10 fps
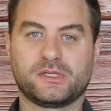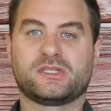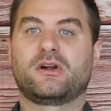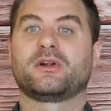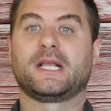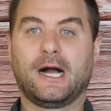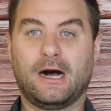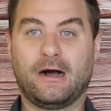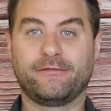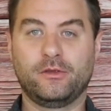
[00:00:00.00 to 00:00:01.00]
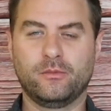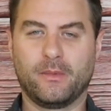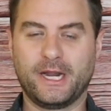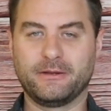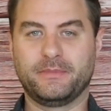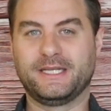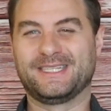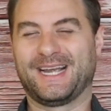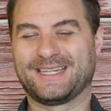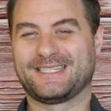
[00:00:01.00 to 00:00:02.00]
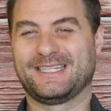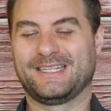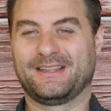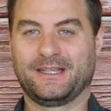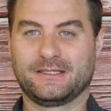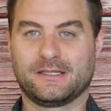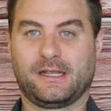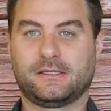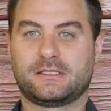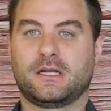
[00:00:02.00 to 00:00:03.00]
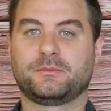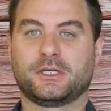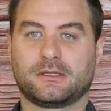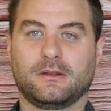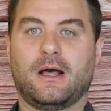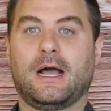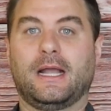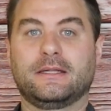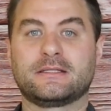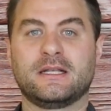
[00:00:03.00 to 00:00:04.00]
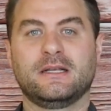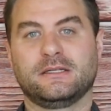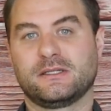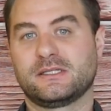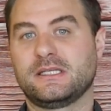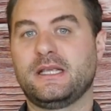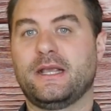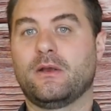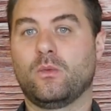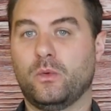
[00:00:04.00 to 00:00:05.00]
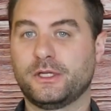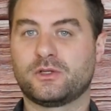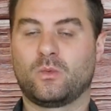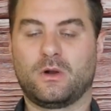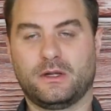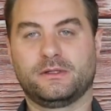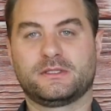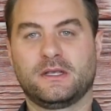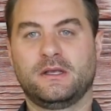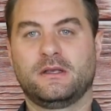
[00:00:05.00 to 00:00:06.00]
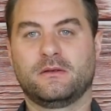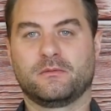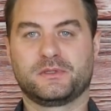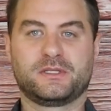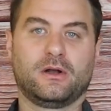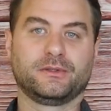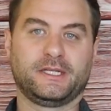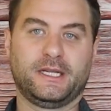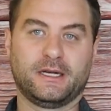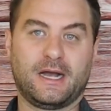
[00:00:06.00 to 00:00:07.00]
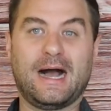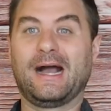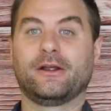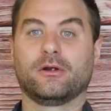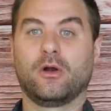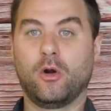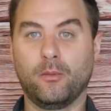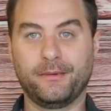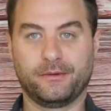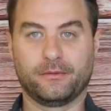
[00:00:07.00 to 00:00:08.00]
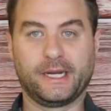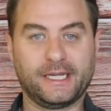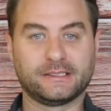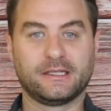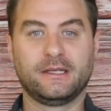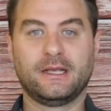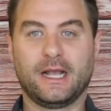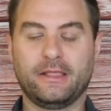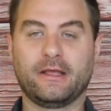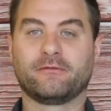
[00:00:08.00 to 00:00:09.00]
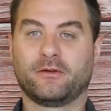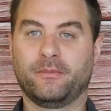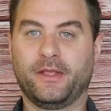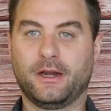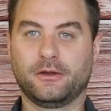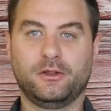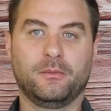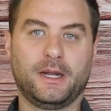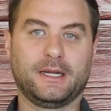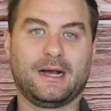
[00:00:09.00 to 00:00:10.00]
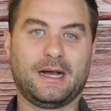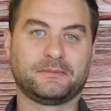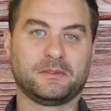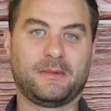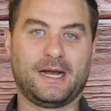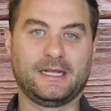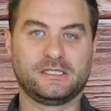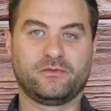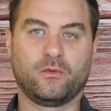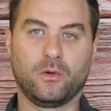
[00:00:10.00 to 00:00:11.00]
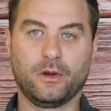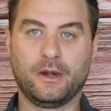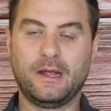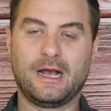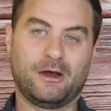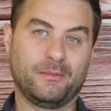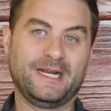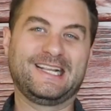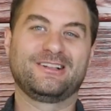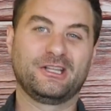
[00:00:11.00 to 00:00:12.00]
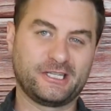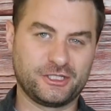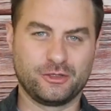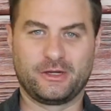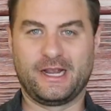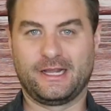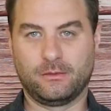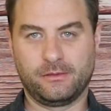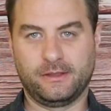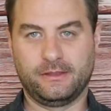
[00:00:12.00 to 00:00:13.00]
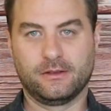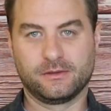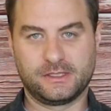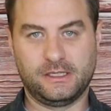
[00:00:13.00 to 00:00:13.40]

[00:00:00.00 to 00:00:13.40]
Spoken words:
starting off, you might be testing things like subject lines to see which ones result in a higher open rate. And then from there, you might optimize for how many clicks you're getting within those